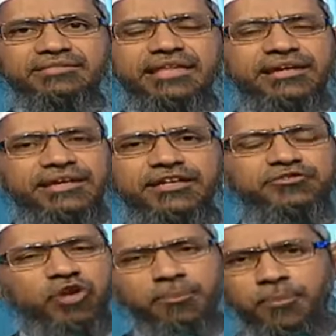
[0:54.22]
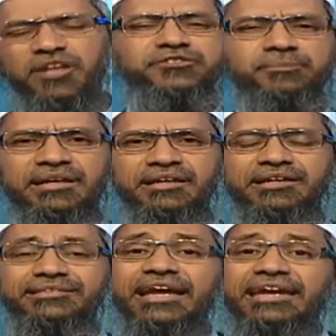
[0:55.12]
that it's not possible
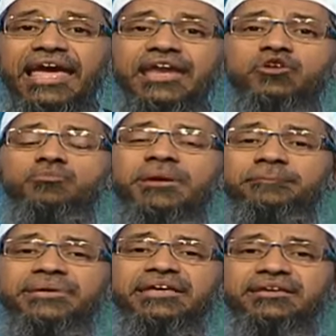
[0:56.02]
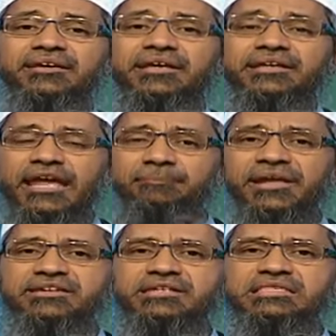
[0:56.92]
that any human being can
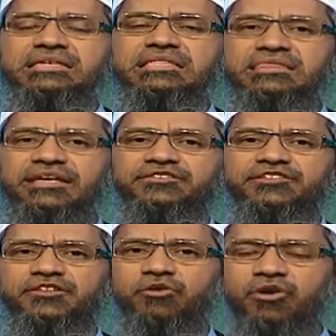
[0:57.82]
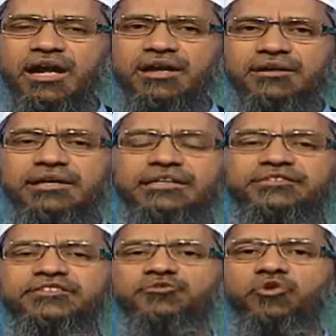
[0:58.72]
mention these things in the Quran.
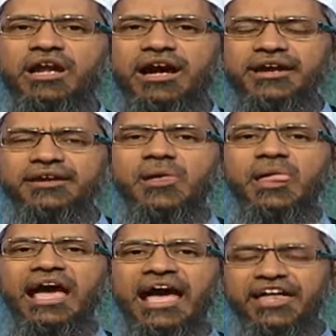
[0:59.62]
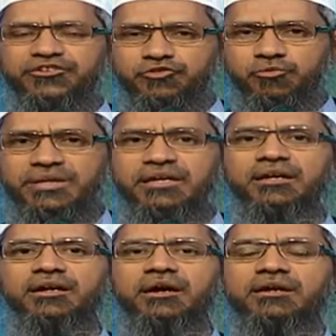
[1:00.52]
This Quran has to
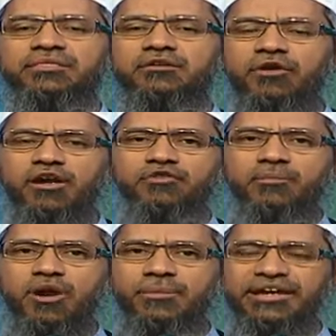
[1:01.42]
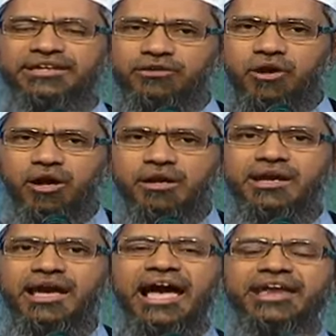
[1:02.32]
be the word from Almighty God,
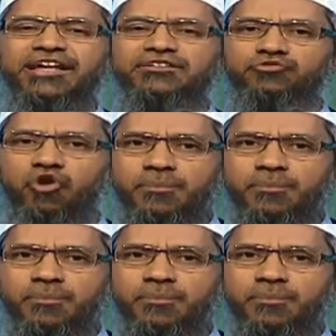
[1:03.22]
and he has no